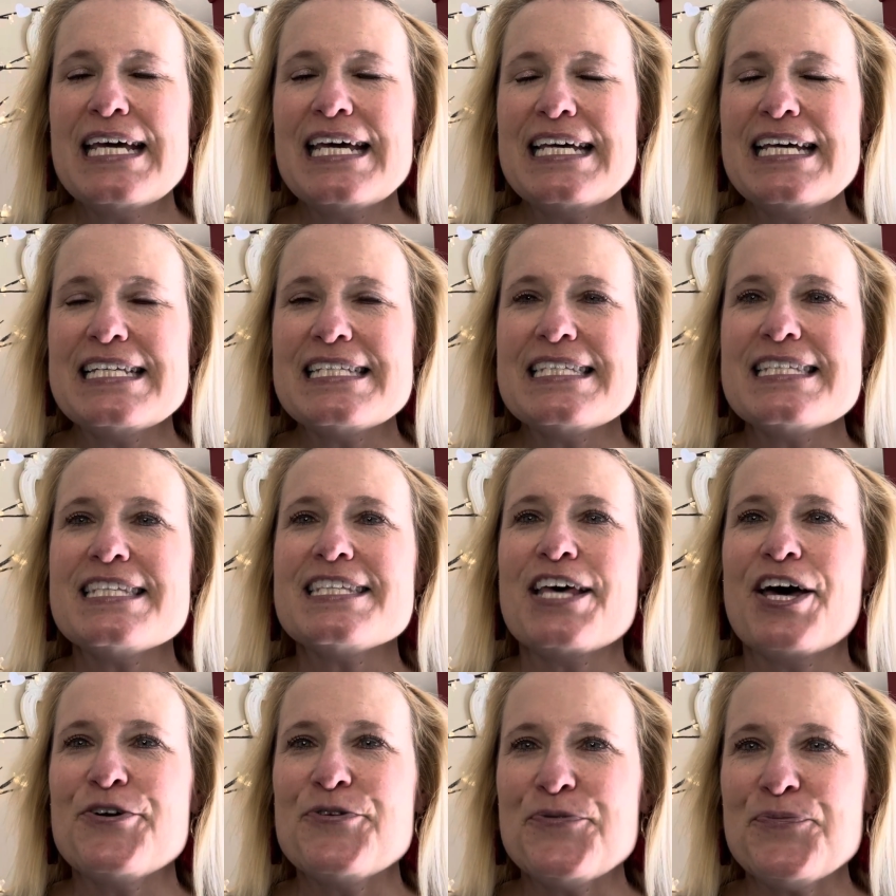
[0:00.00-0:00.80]
And
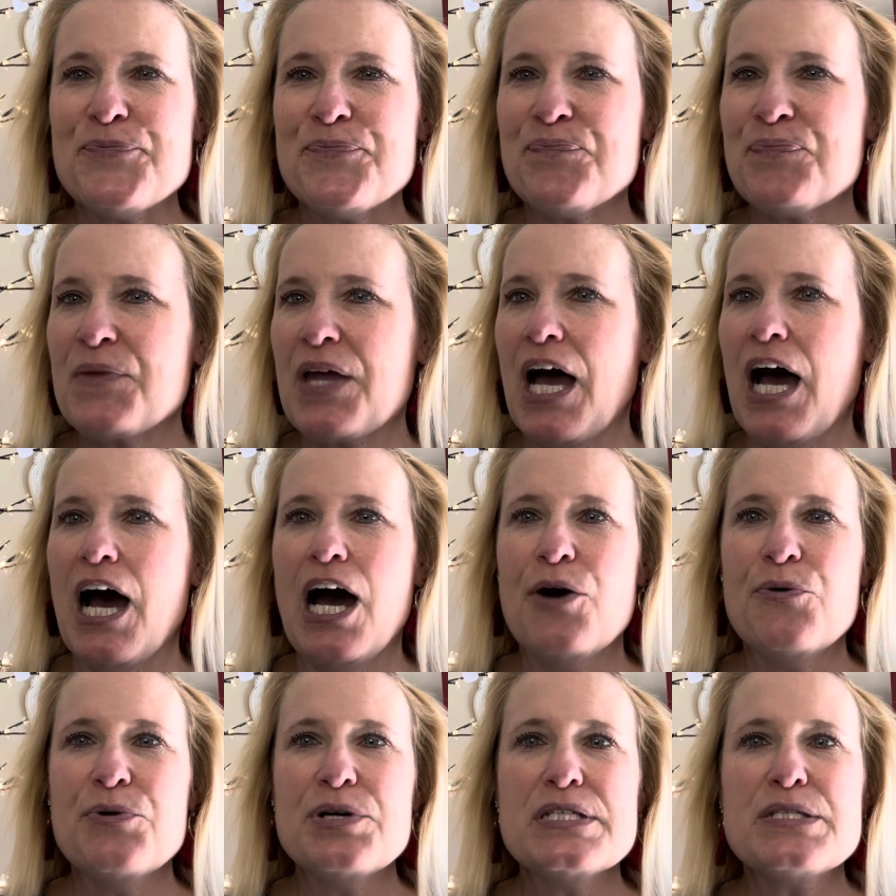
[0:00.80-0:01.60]
so I
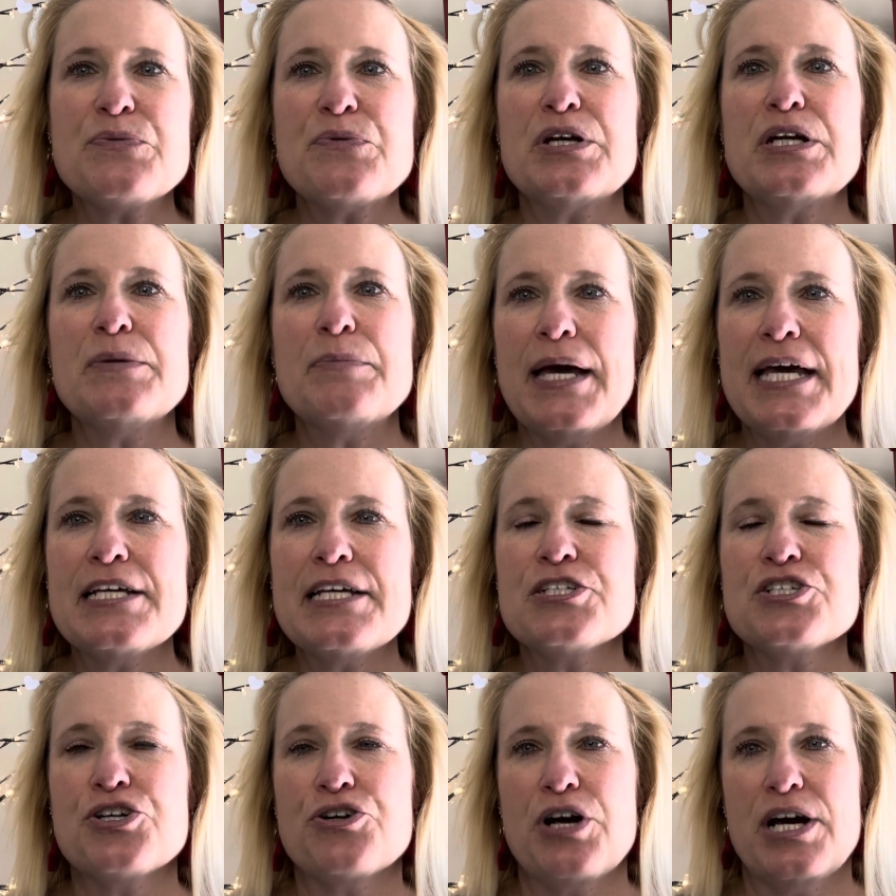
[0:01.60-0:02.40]
always want to make
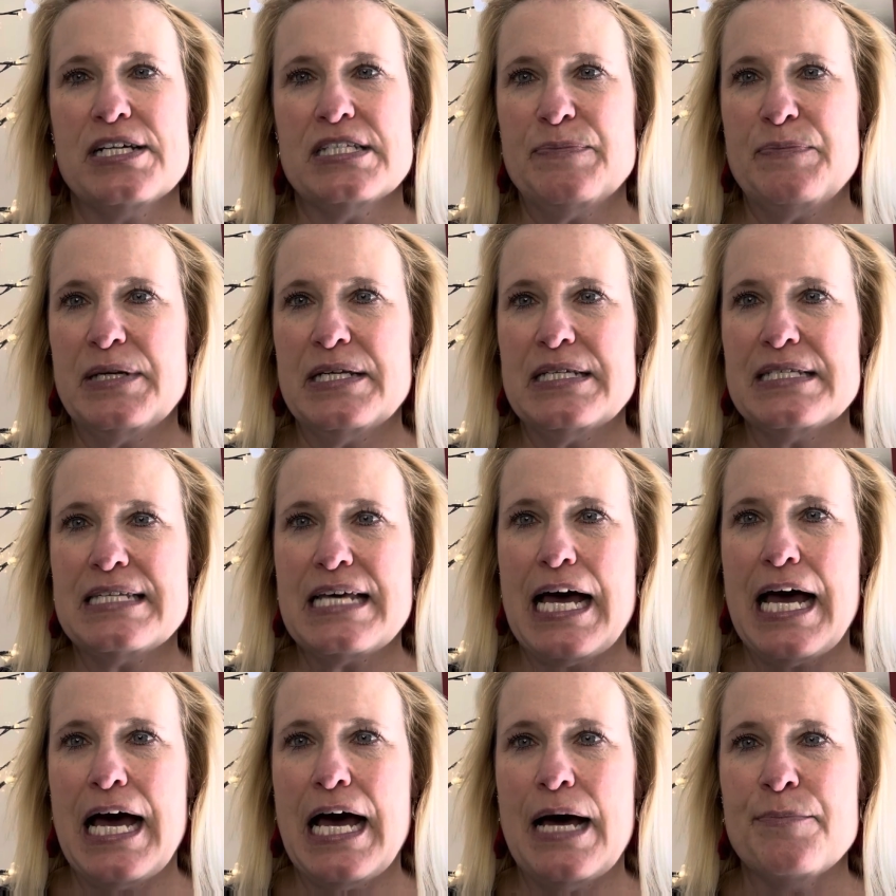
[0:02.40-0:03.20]
sure I spend
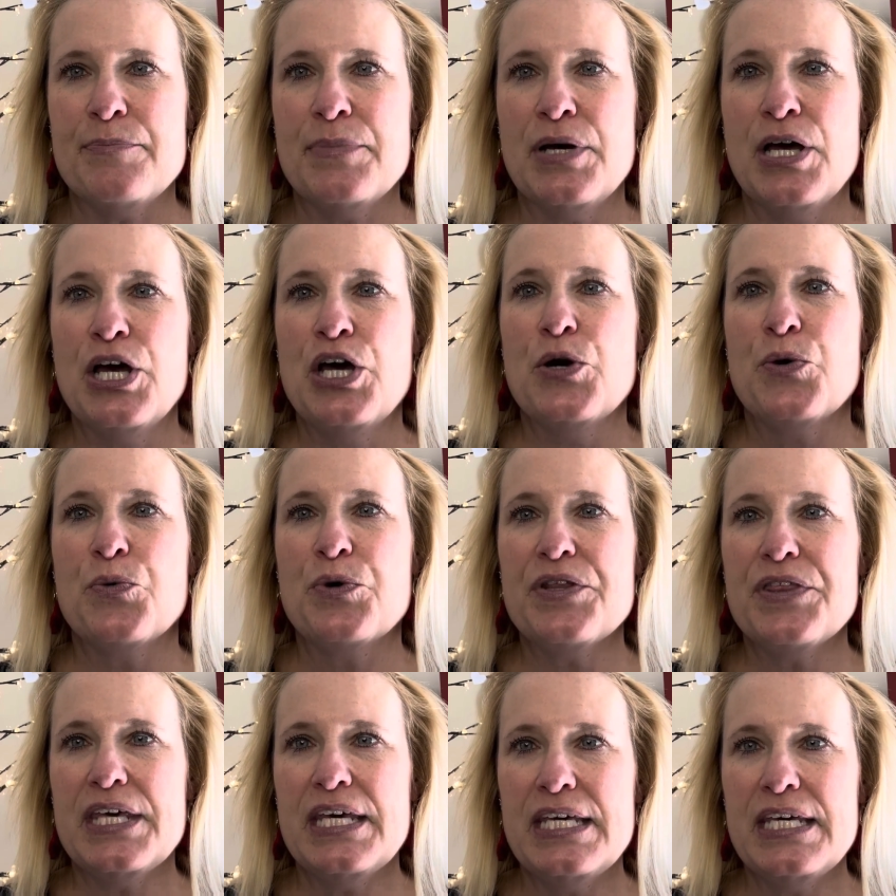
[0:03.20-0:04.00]
time
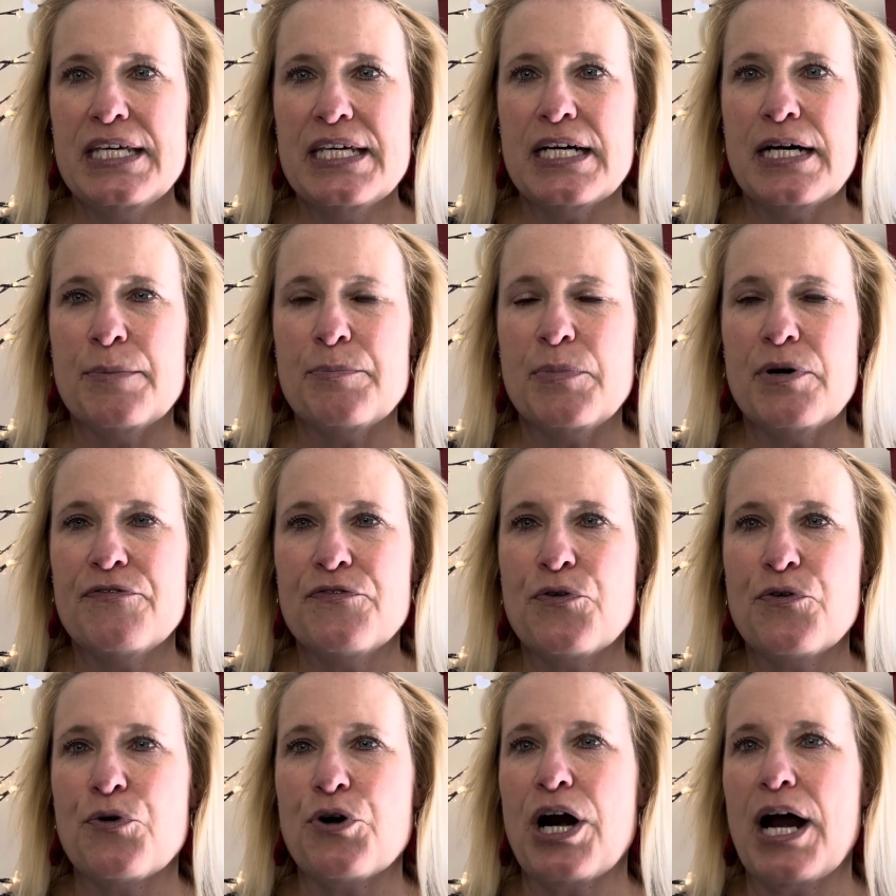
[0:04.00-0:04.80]
with Him
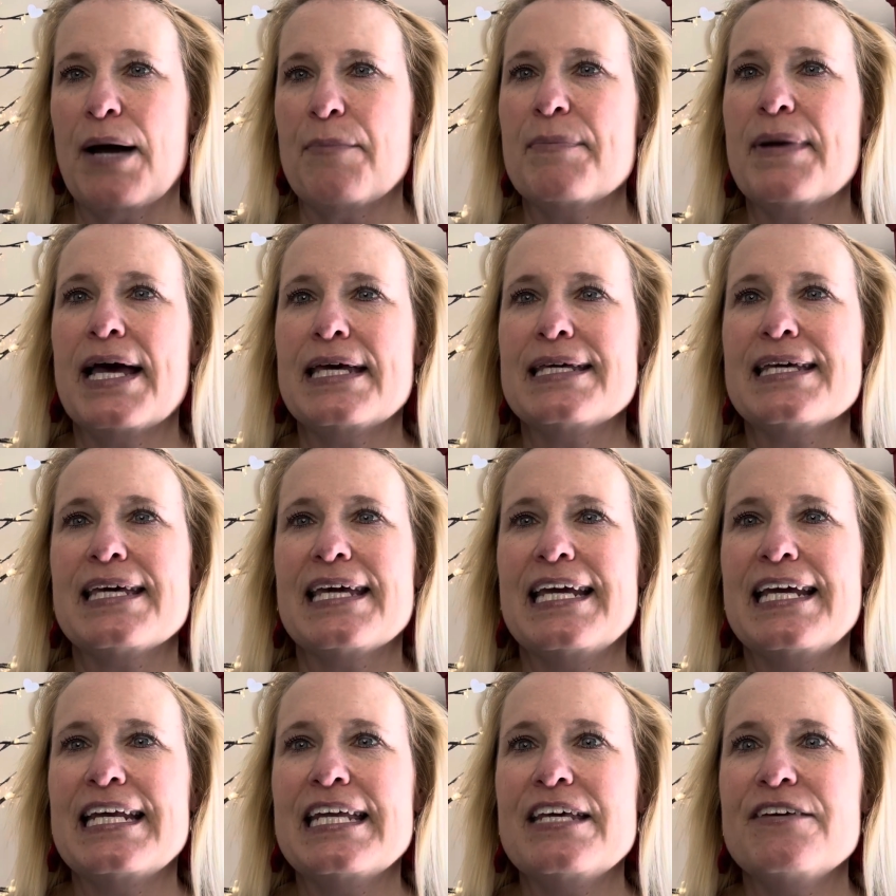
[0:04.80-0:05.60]
before I make
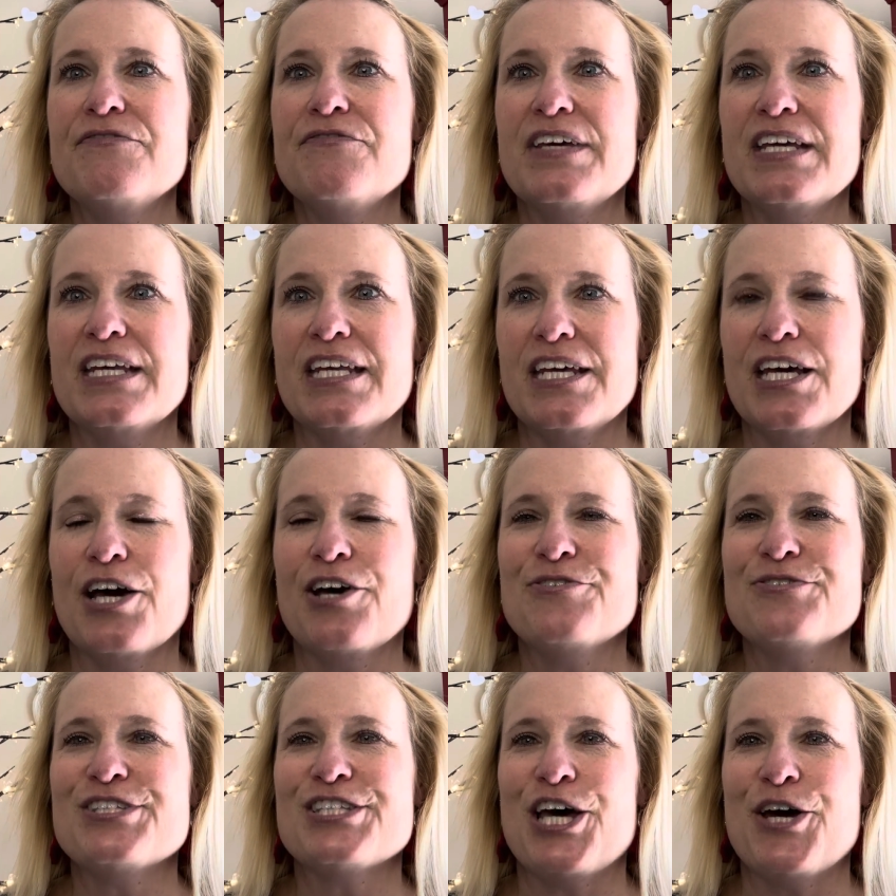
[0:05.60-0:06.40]
any
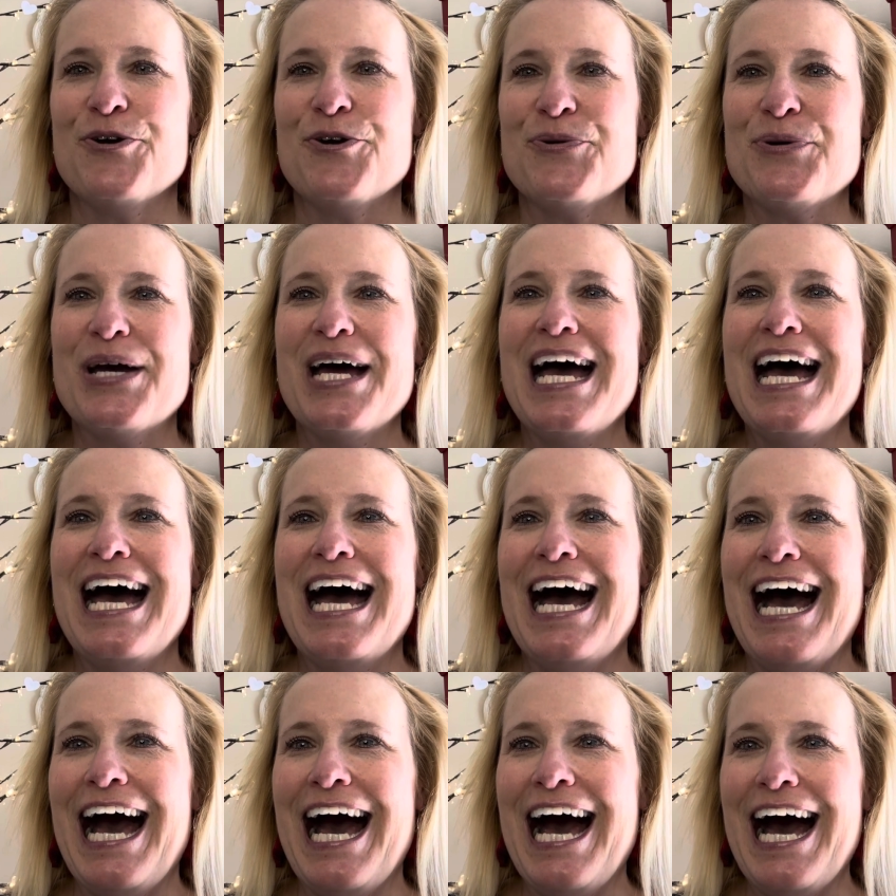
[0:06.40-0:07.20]
videos. So
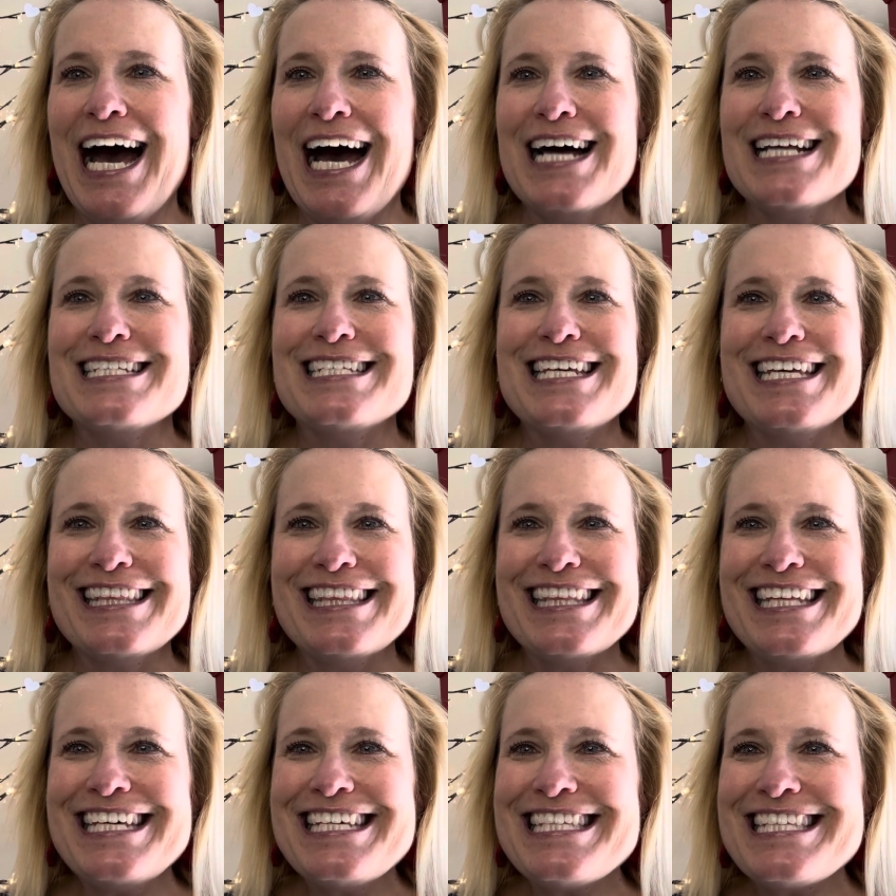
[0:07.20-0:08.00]
I didn't
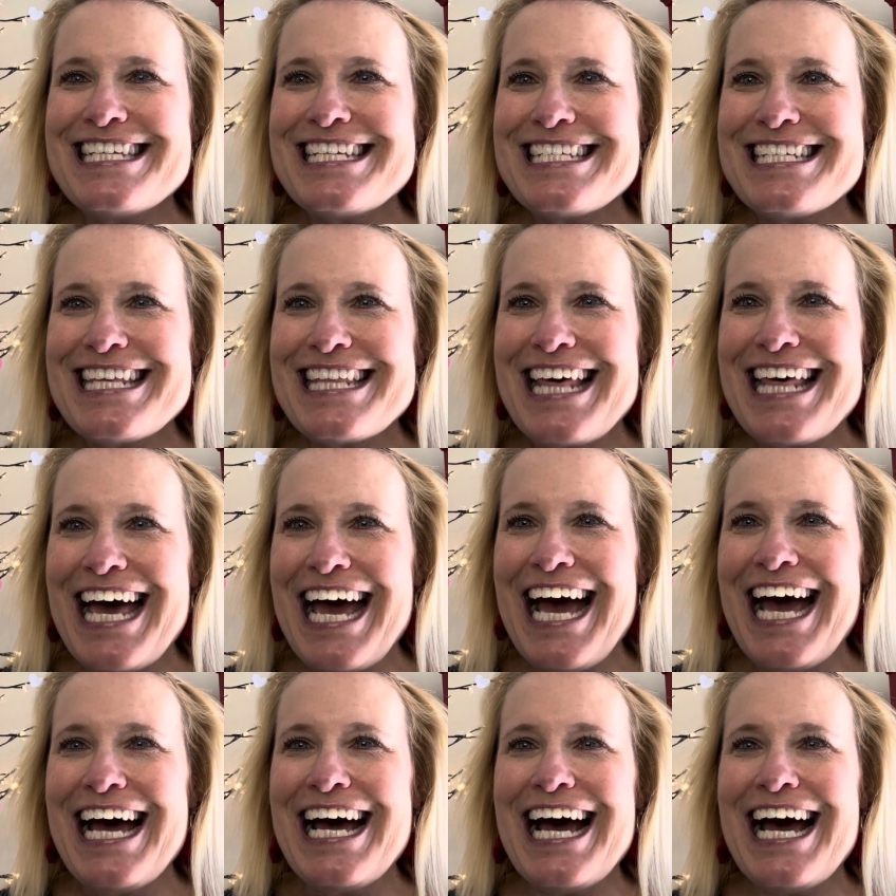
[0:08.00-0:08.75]
listen to that.